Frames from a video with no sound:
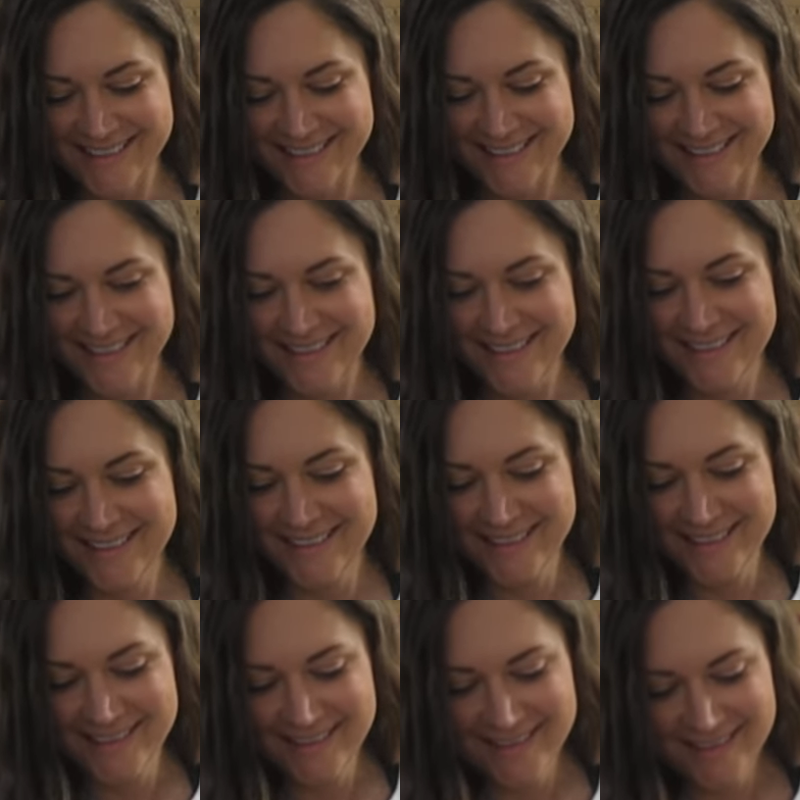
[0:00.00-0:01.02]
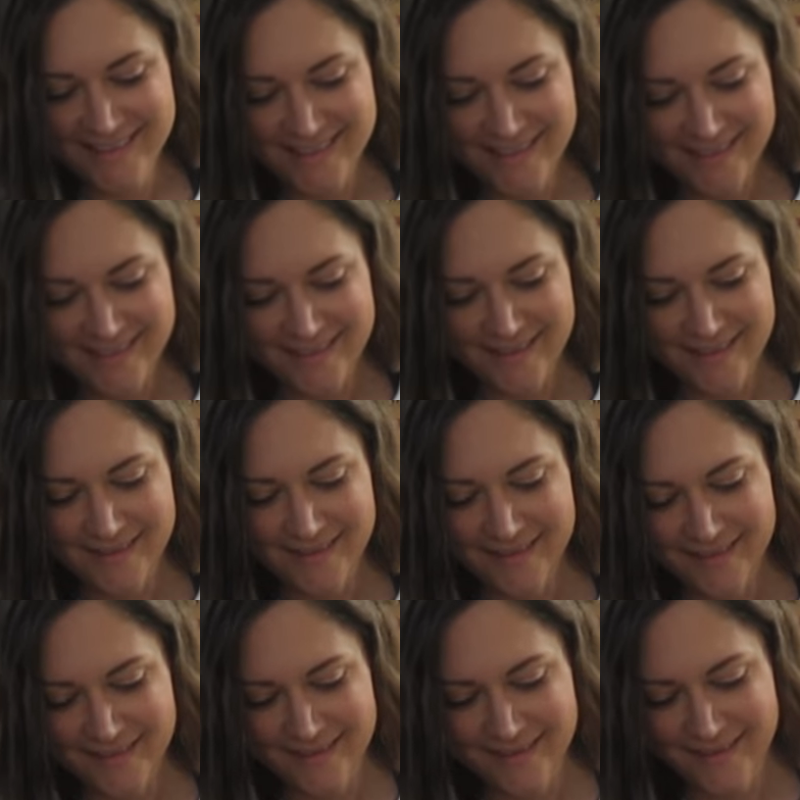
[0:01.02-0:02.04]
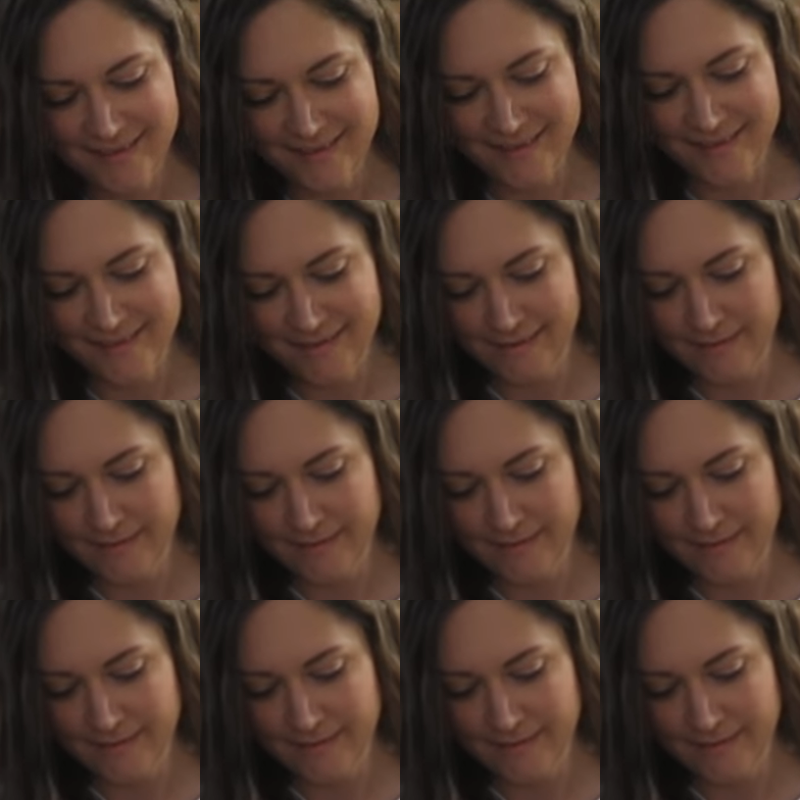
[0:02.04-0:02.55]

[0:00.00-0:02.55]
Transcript: [no speech]